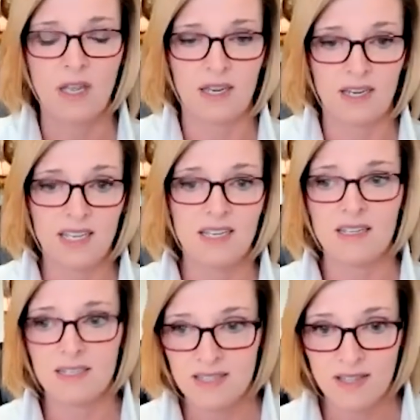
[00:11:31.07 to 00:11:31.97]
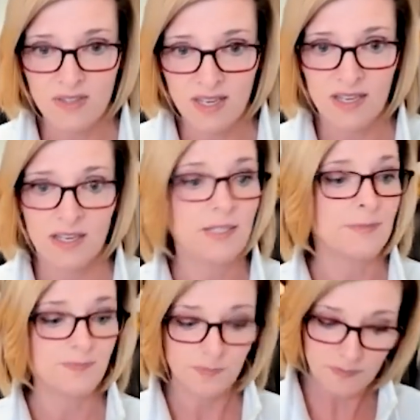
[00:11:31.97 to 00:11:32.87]
And it is the thing
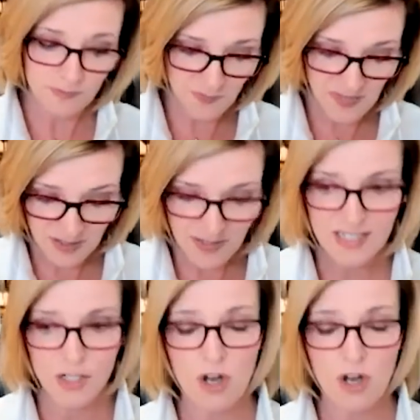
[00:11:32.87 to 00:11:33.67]
that's